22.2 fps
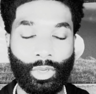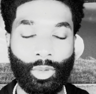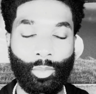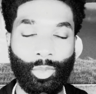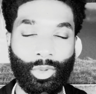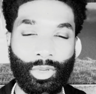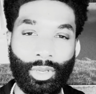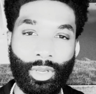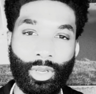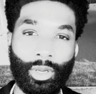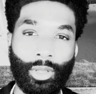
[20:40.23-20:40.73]

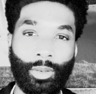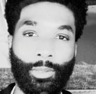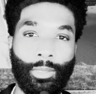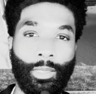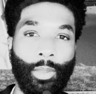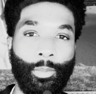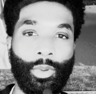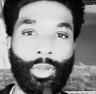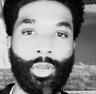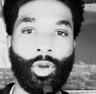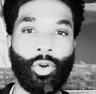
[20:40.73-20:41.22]
But yeah,
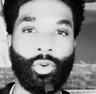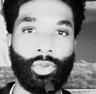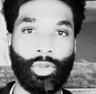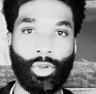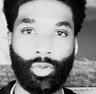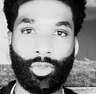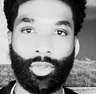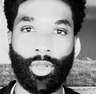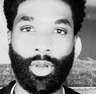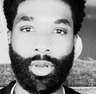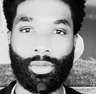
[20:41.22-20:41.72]
let me know
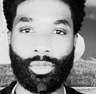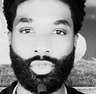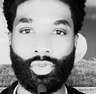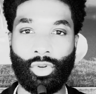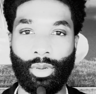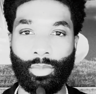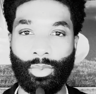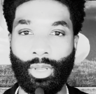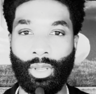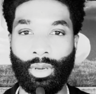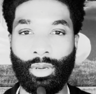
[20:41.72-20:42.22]
your thoughts.
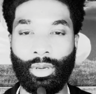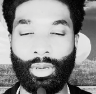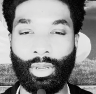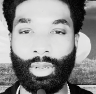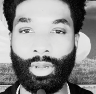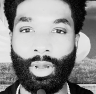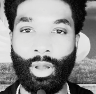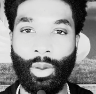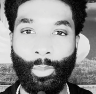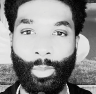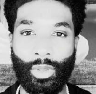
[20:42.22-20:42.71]
Drop down in the
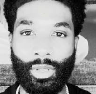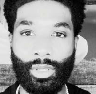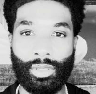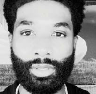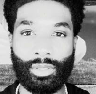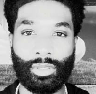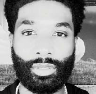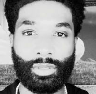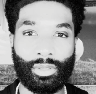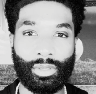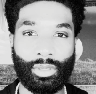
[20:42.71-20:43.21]

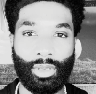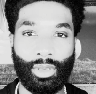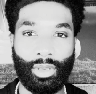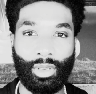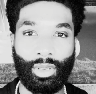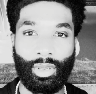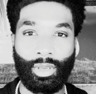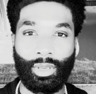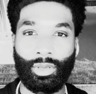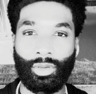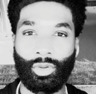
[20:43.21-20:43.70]
comments.
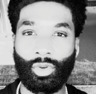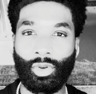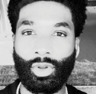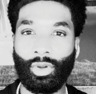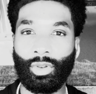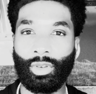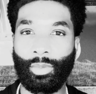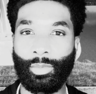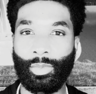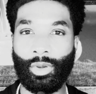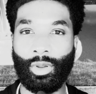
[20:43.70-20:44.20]

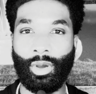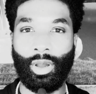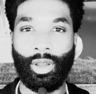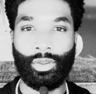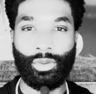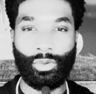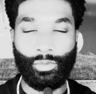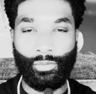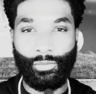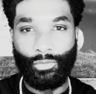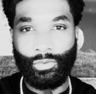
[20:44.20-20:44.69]
Let me know how
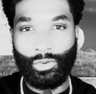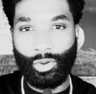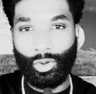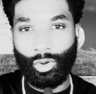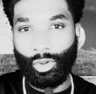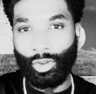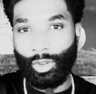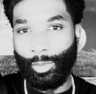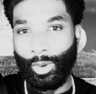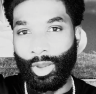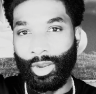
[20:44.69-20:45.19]
you
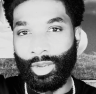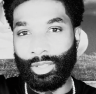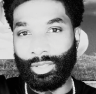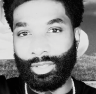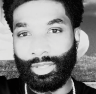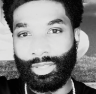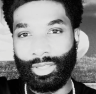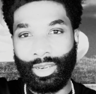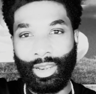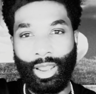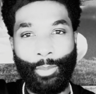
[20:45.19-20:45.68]
feel about
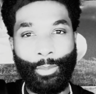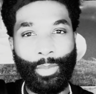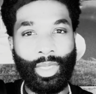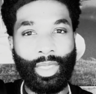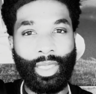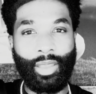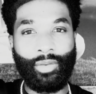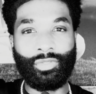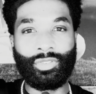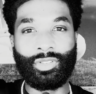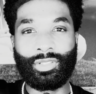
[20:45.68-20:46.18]
anything that I may
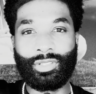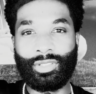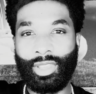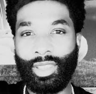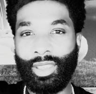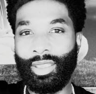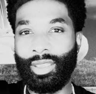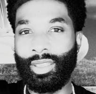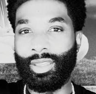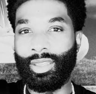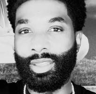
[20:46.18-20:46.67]
have
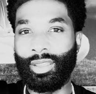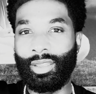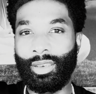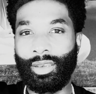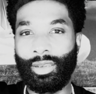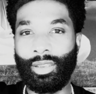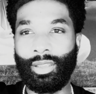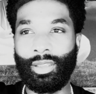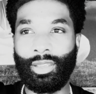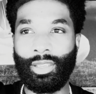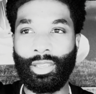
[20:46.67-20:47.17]

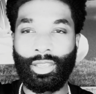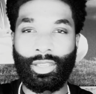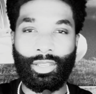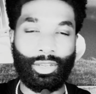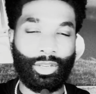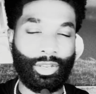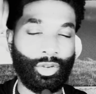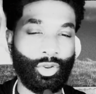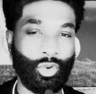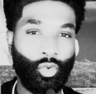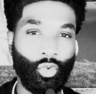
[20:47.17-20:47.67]
said.
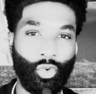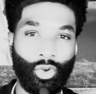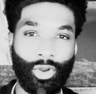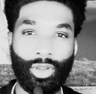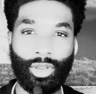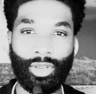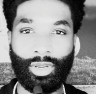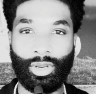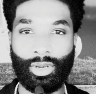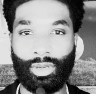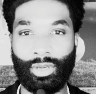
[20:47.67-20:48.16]
You can
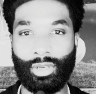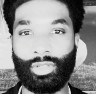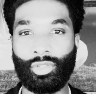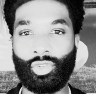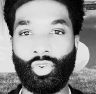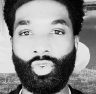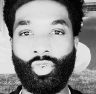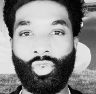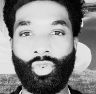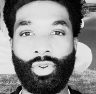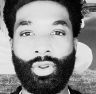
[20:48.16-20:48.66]
agree, you can
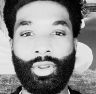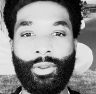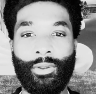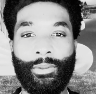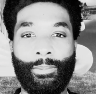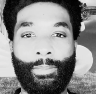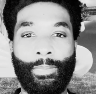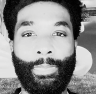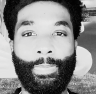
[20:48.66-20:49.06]
disagree.